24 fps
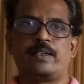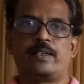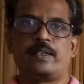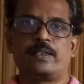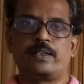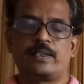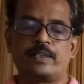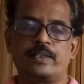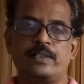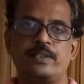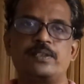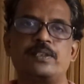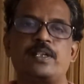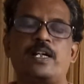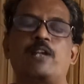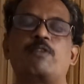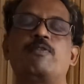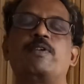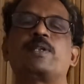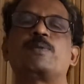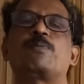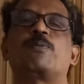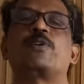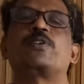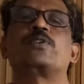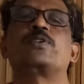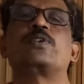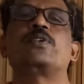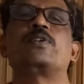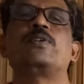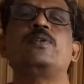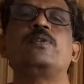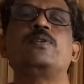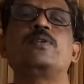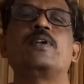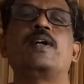It is always
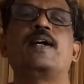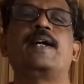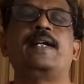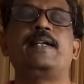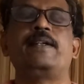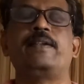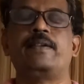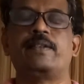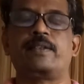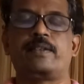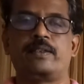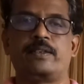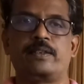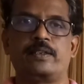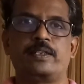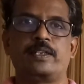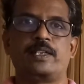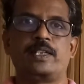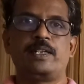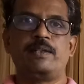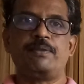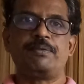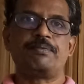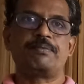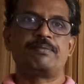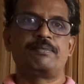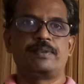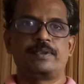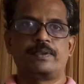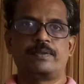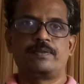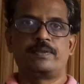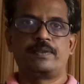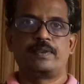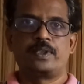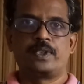positive, and if
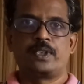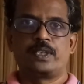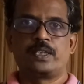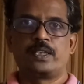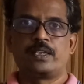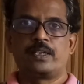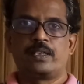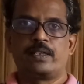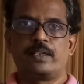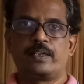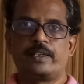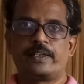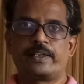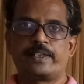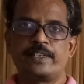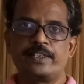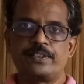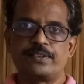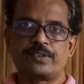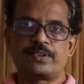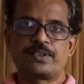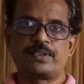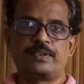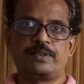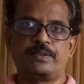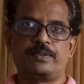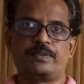it is